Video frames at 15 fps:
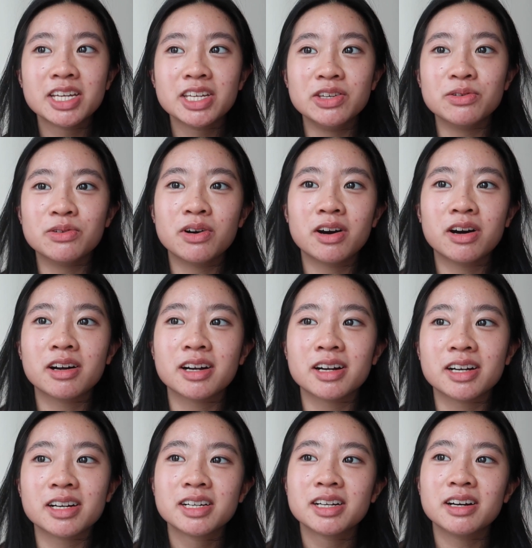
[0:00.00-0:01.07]
you
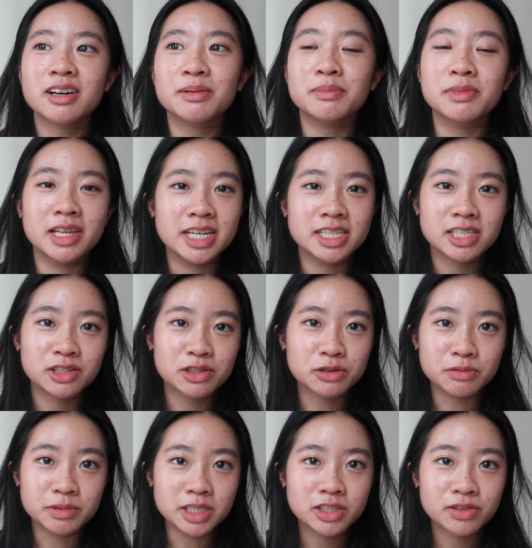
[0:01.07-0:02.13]
are lazy
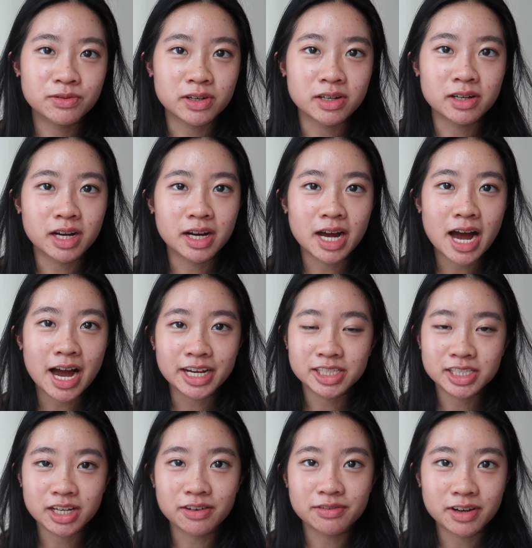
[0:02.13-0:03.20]
to reach for a high
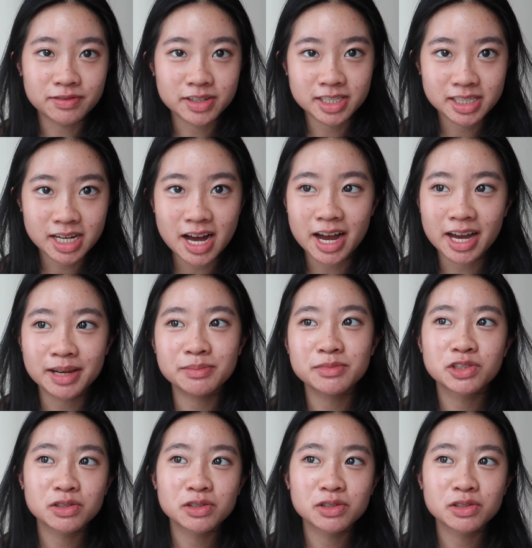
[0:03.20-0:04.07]
shelf every time,